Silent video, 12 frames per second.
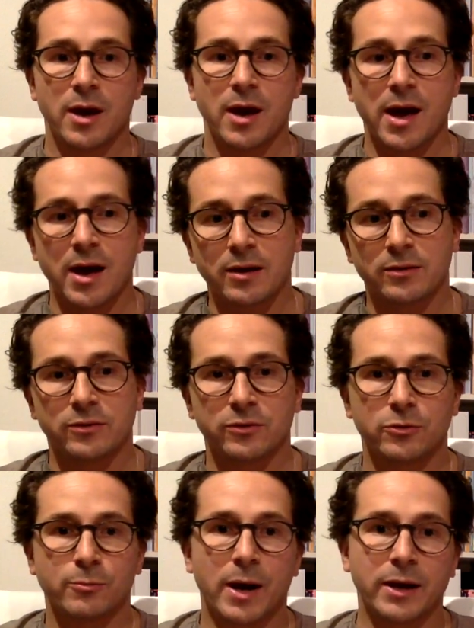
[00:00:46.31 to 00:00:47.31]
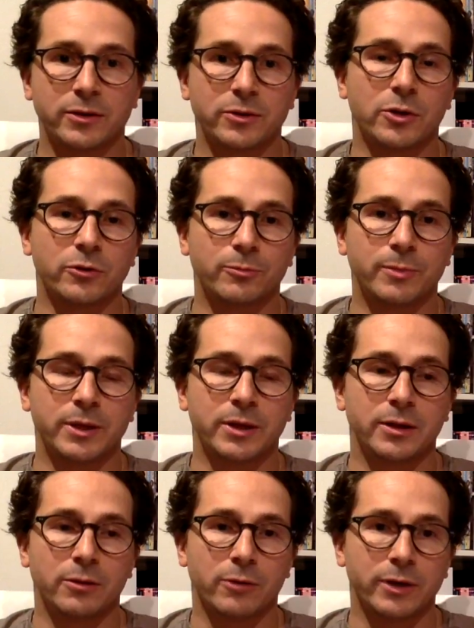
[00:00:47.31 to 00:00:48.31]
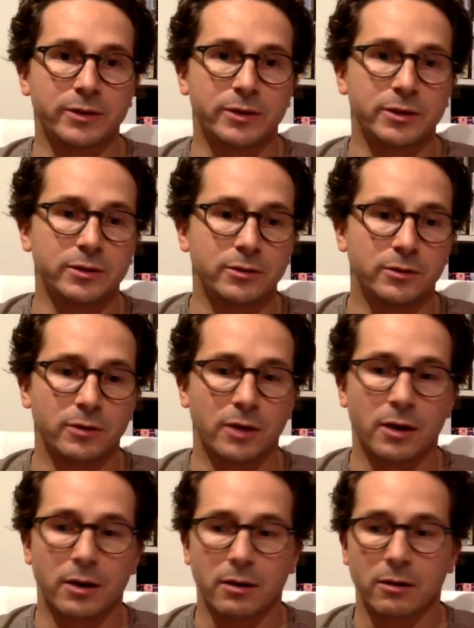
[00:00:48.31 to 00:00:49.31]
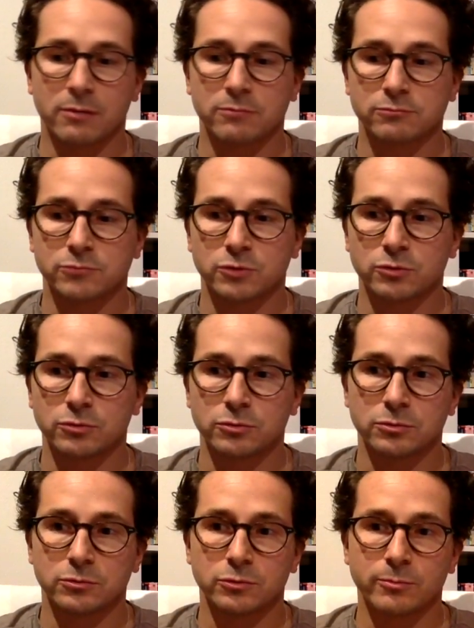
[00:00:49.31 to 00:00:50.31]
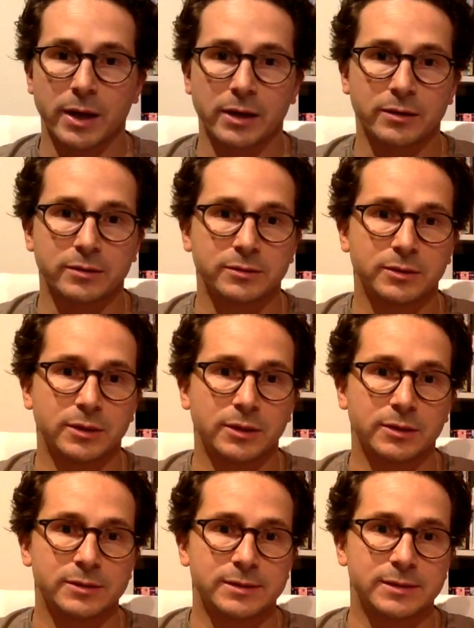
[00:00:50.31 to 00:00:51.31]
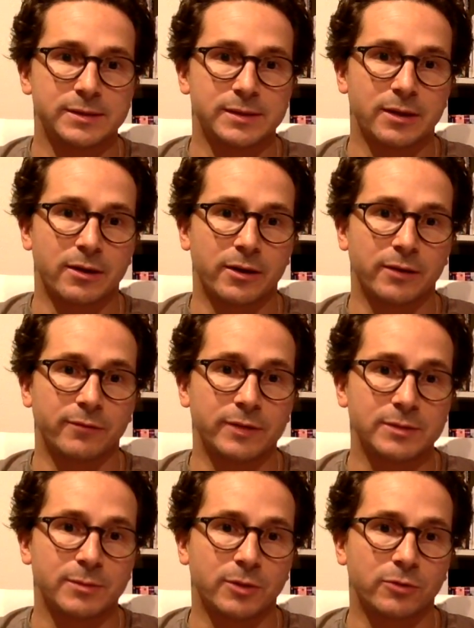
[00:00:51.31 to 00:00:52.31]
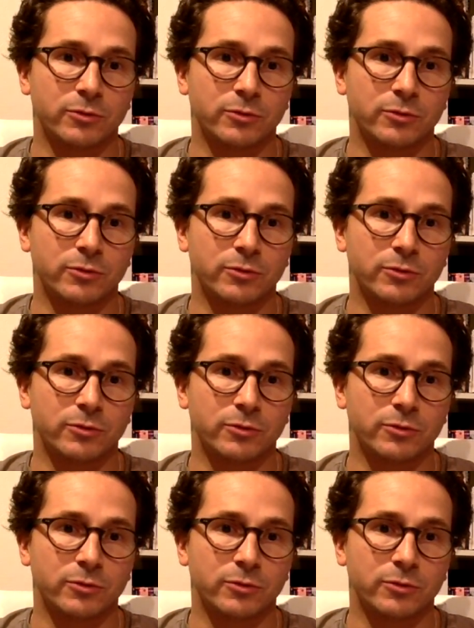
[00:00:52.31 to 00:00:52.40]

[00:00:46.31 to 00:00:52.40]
and you might not be ready to make this investment